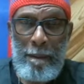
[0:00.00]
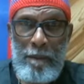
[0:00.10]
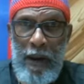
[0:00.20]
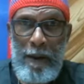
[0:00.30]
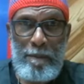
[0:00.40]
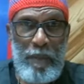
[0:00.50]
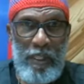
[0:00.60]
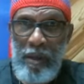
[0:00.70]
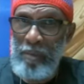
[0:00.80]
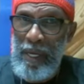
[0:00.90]
Right? Been
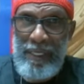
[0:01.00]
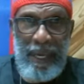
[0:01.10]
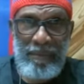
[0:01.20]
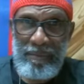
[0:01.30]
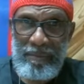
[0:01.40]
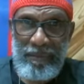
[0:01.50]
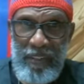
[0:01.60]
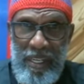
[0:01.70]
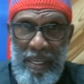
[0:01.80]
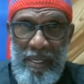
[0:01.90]
talking about that for
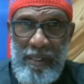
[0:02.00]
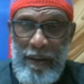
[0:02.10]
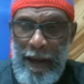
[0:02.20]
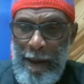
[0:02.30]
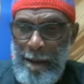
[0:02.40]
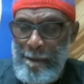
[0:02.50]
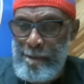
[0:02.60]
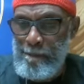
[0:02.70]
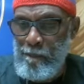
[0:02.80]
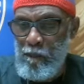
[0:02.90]
years, right?
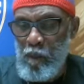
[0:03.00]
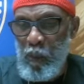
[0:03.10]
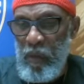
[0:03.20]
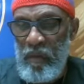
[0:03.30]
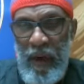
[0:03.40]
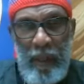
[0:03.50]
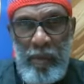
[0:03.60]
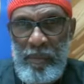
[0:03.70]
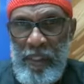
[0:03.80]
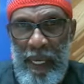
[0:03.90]
Follow
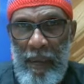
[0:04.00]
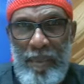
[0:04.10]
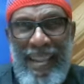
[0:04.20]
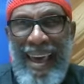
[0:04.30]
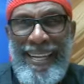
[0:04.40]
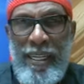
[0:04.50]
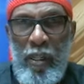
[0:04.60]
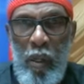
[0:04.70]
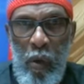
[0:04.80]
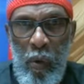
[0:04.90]
what I'm saying? But I
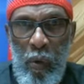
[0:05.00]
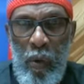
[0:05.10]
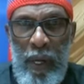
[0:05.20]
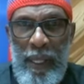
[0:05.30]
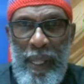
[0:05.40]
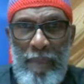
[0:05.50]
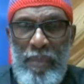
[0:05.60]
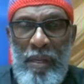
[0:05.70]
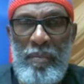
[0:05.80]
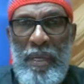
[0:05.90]
didn't know that
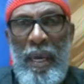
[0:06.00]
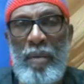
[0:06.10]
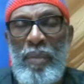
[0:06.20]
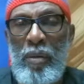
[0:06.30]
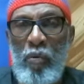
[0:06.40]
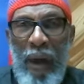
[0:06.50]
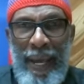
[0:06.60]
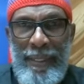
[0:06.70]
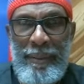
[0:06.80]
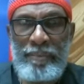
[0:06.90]
Ben Ammi had been
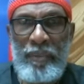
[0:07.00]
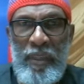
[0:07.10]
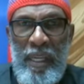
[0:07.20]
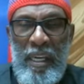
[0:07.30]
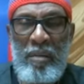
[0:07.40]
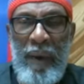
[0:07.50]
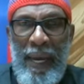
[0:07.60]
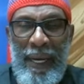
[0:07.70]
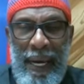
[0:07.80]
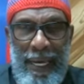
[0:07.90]
writing the
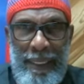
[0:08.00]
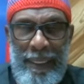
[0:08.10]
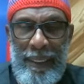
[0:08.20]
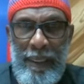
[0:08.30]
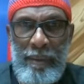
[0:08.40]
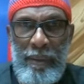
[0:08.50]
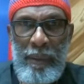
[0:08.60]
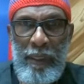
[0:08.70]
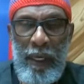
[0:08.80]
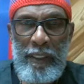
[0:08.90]
Edomite consulate,
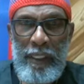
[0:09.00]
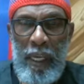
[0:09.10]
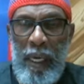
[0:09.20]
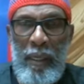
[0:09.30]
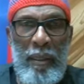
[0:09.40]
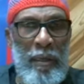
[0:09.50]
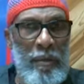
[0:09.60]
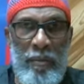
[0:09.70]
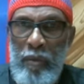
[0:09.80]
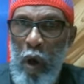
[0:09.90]
you understand,
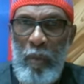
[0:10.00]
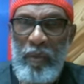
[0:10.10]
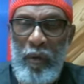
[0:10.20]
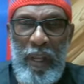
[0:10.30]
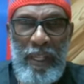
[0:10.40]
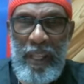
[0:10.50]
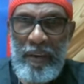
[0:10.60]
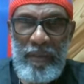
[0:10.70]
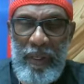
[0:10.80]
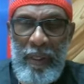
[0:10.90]
long before they
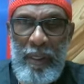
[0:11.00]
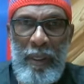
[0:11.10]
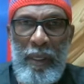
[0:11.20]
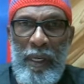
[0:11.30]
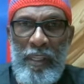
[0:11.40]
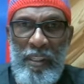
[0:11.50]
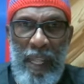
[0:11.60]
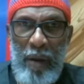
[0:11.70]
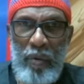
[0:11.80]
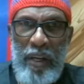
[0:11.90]
left here until
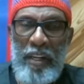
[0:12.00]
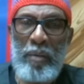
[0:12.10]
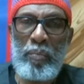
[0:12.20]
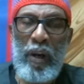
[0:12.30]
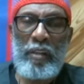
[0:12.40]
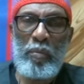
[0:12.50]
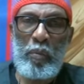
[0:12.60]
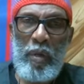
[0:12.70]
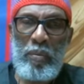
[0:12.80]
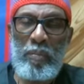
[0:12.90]
I read The Impregnable
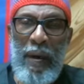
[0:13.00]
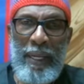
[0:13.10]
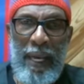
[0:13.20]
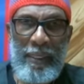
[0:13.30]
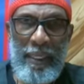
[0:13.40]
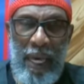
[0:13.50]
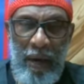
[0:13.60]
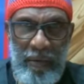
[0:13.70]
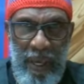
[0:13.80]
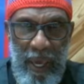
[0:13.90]
People by Nancy
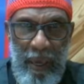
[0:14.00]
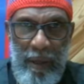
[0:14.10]
Gabriel.